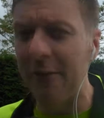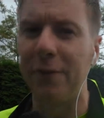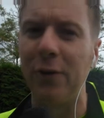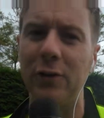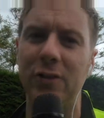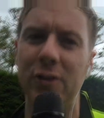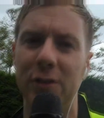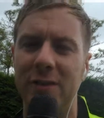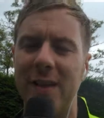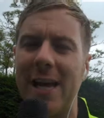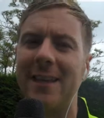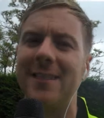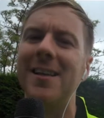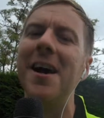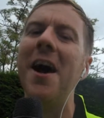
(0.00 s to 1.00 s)
the
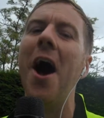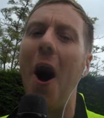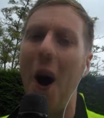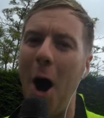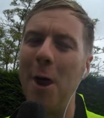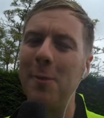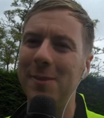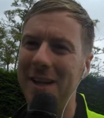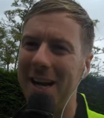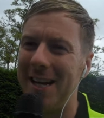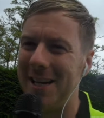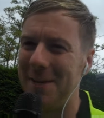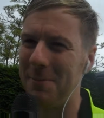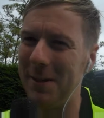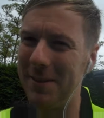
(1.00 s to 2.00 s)
A426. I'm
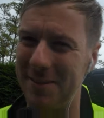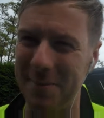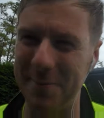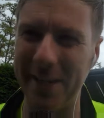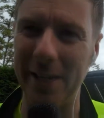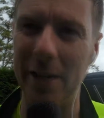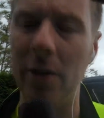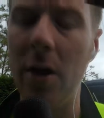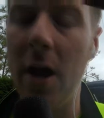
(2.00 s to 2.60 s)
JD, pleased to meet